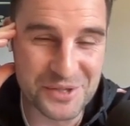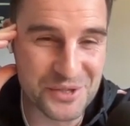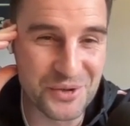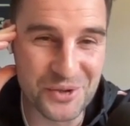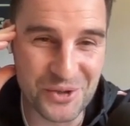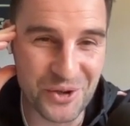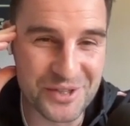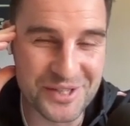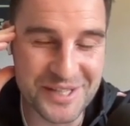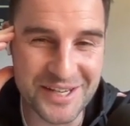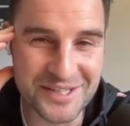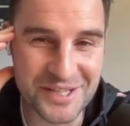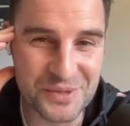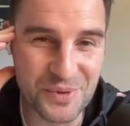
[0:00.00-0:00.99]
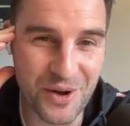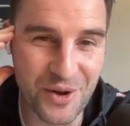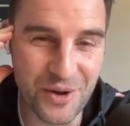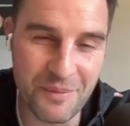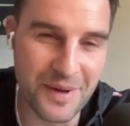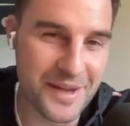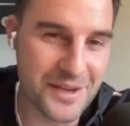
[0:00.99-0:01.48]
was no contest as
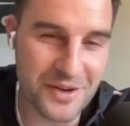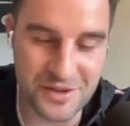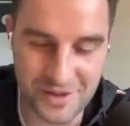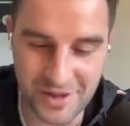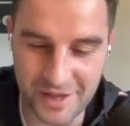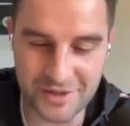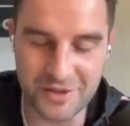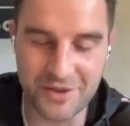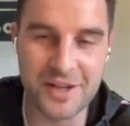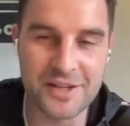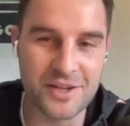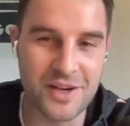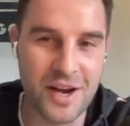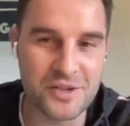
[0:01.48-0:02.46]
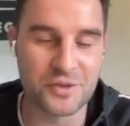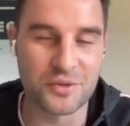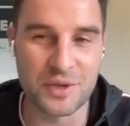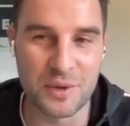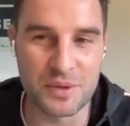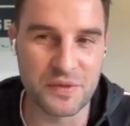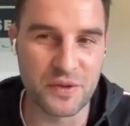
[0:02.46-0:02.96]
well. I mean, you, like your international
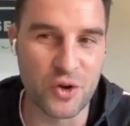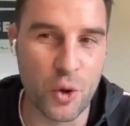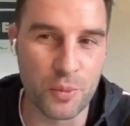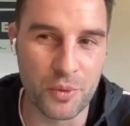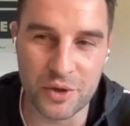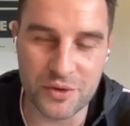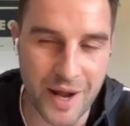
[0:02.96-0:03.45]
career was phenomenal.